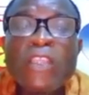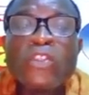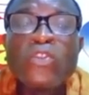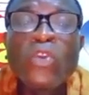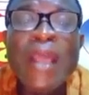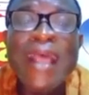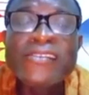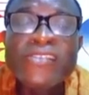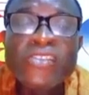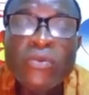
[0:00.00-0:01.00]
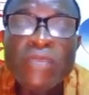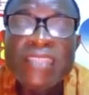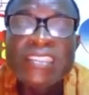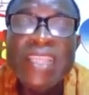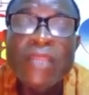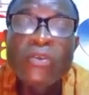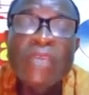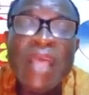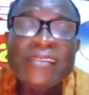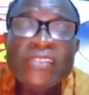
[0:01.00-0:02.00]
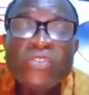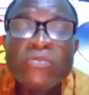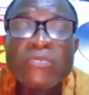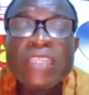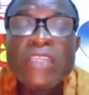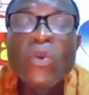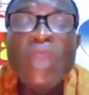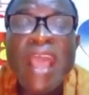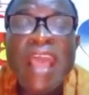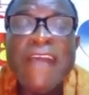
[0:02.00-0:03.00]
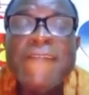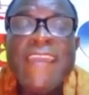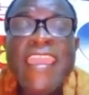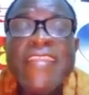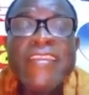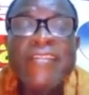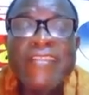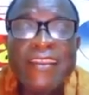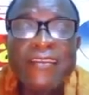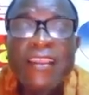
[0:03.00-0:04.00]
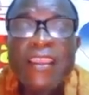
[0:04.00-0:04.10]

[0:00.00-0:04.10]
You don't assume, a teacher don't assume they don't have anything